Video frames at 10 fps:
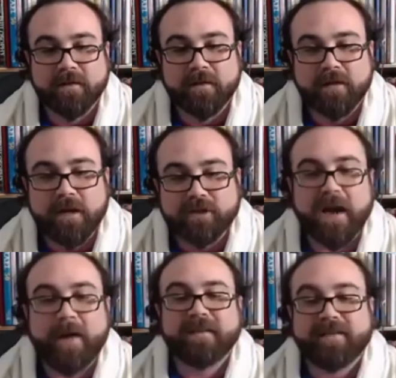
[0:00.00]

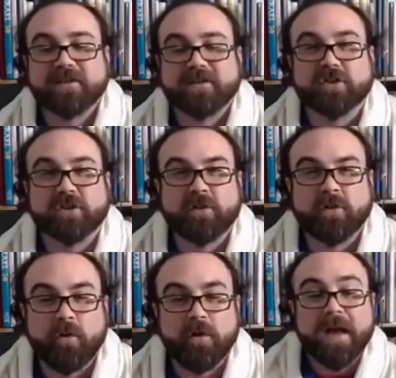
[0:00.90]
Shammai takes a
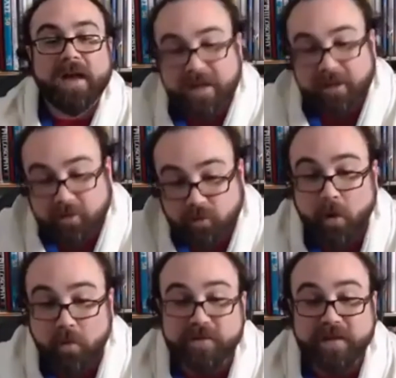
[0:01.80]
sword, he
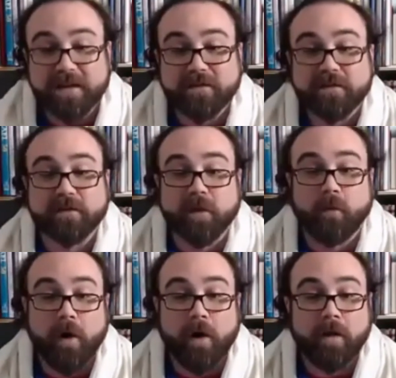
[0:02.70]
throws it into the
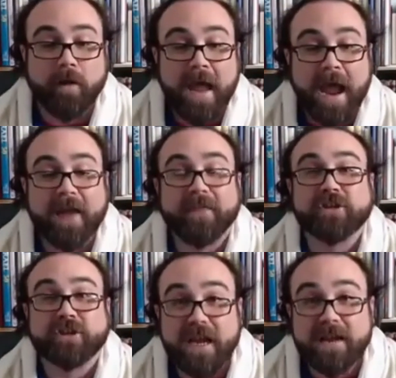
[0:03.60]
wall, and the
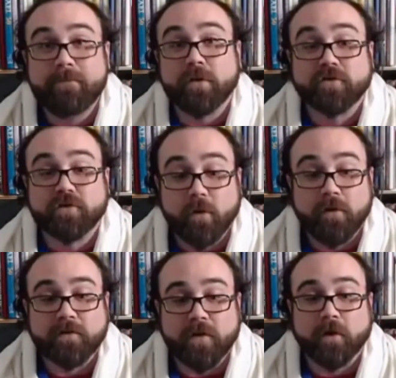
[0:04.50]
chamber
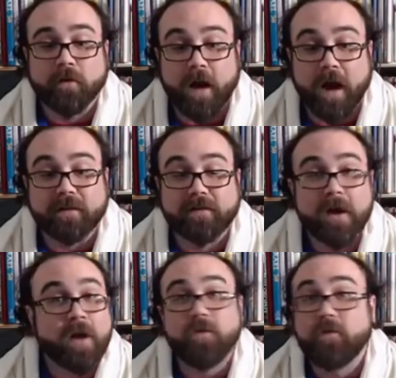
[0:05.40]
doors are locked.
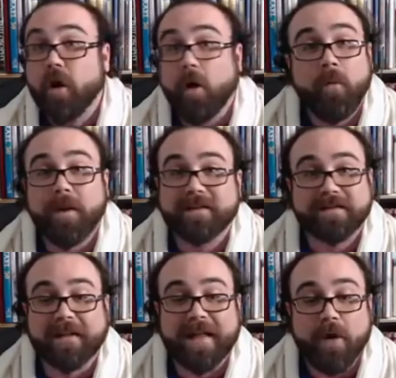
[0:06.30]
No is
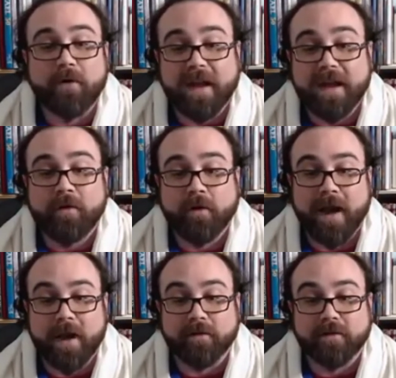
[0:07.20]
allowed in or
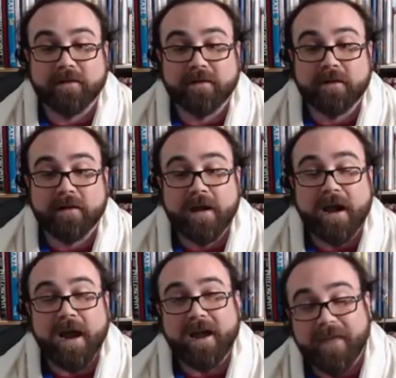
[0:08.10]
out.
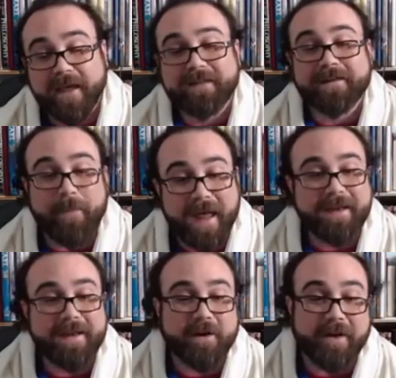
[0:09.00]
And then,
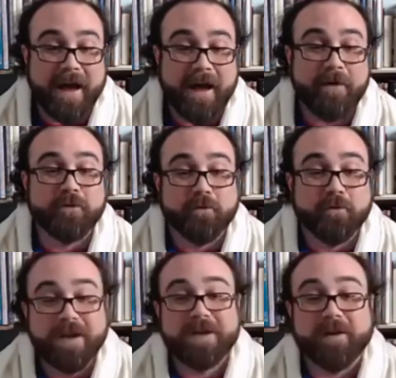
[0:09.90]
depending on how you
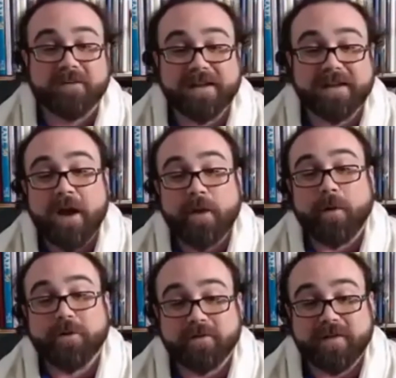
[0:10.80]
read our text,
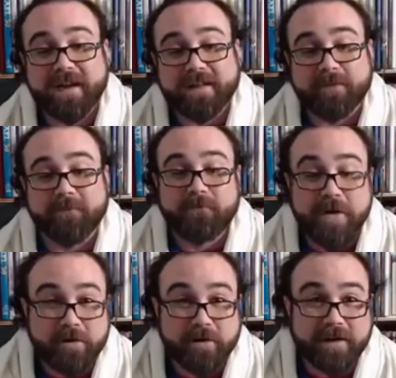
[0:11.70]
whether you take them
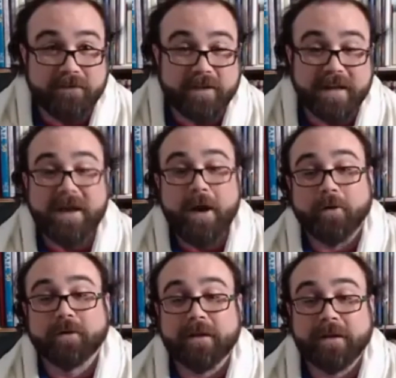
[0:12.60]
figuratively
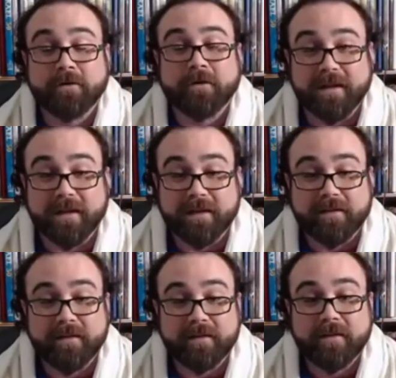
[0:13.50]
or literally,
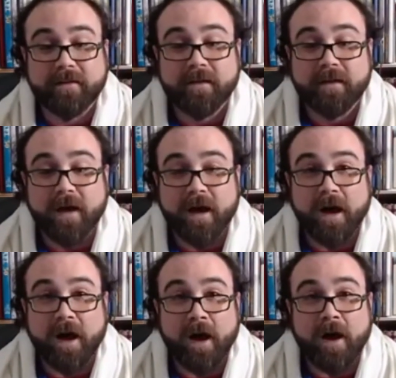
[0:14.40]

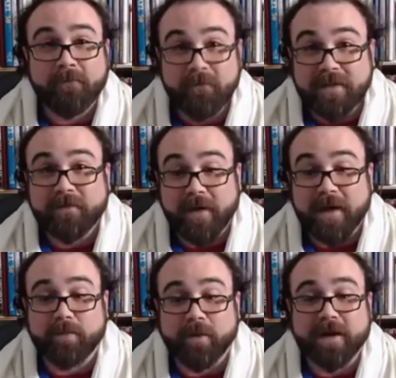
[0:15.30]
a fist
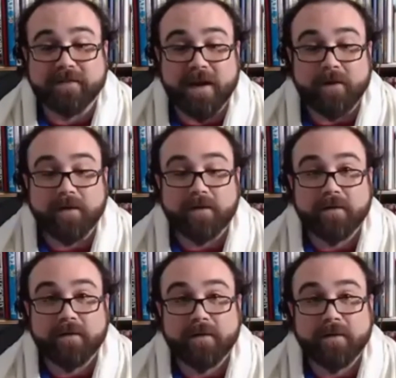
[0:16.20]
fight breaks out.
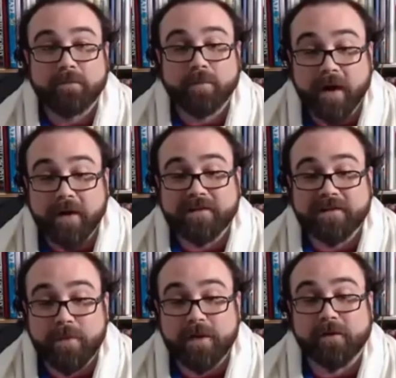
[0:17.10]
Blood is
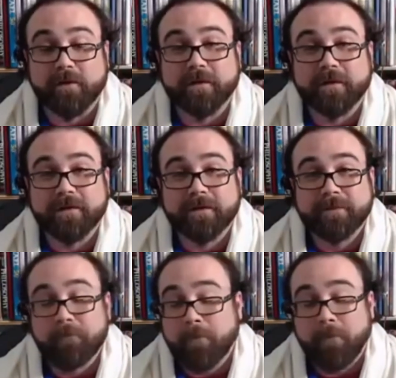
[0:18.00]
spilled.
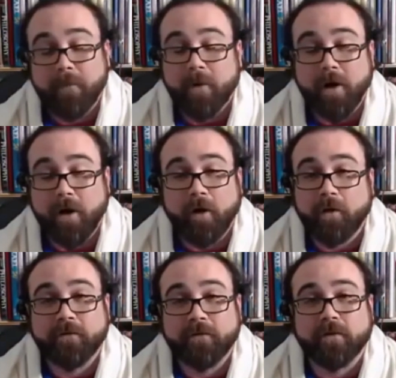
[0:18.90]
all
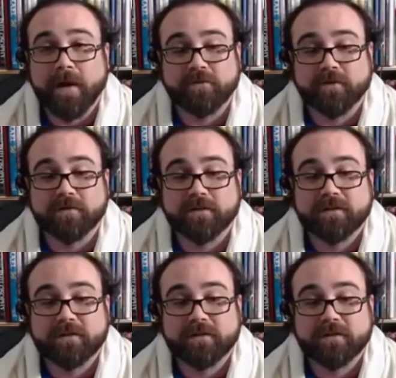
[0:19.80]
over grape juice.